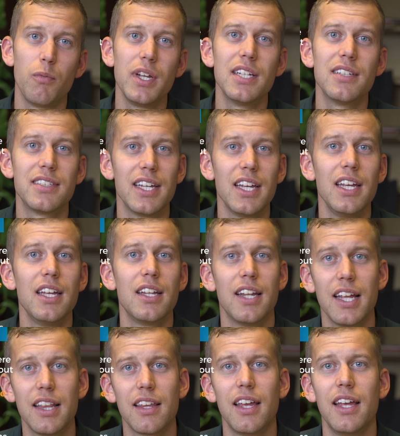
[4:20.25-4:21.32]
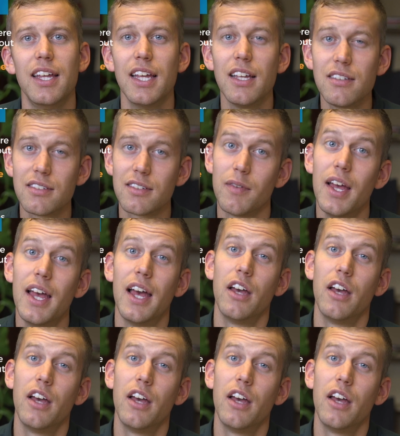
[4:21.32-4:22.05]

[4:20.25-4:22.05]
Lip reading: we can say that yes,